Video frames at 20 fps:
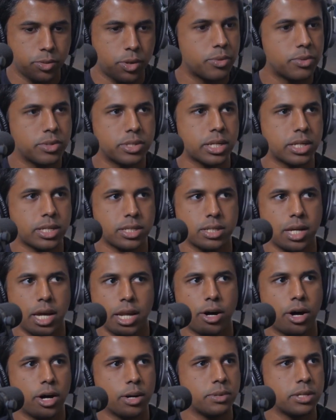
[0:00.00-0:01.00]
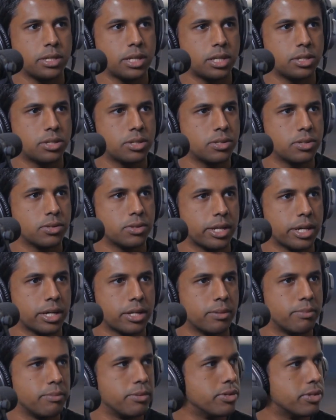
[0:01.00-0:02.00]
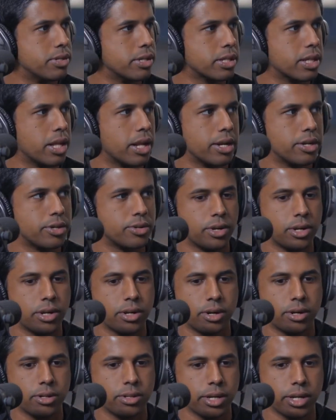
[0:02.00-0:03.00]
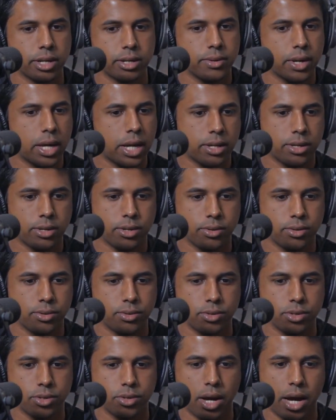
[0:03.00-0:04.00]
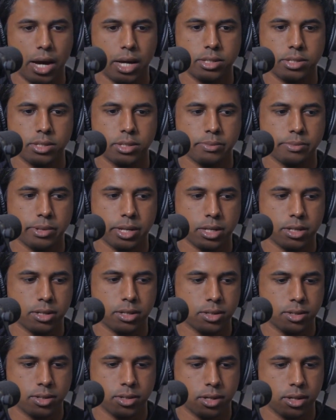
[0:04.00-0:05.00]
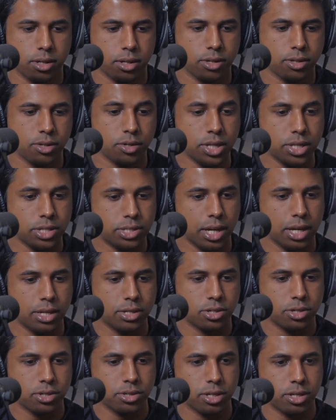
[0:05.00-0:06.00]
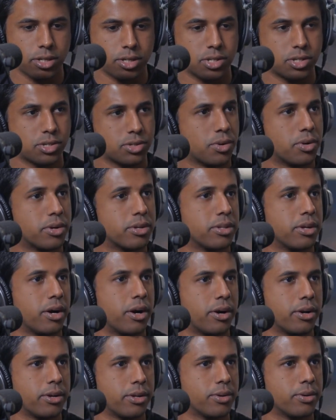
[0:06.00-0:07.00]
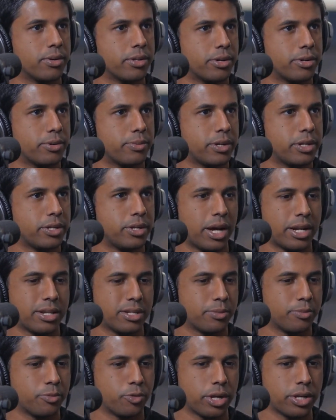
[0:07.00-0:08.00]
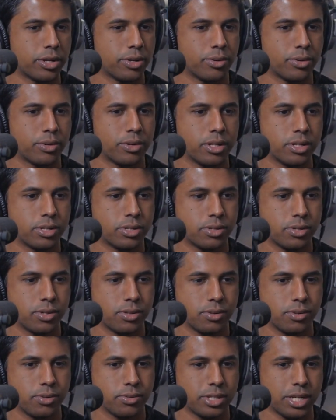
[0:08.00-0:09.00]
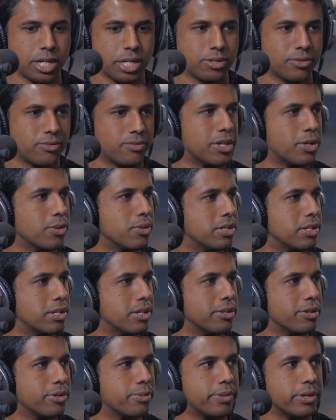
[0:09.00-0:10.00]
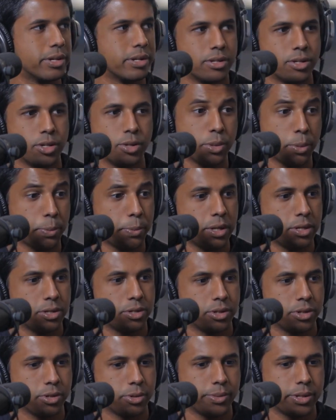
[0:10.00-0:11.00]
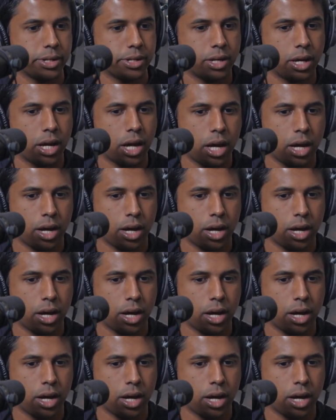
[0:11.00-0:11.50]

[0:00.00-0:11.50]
So one was like data augmentation. So like the music that I trained on, like you add some like you intentionally distort the audio a little bit. You add some white noise. You change the frequency a little bit, the pitch a little bit.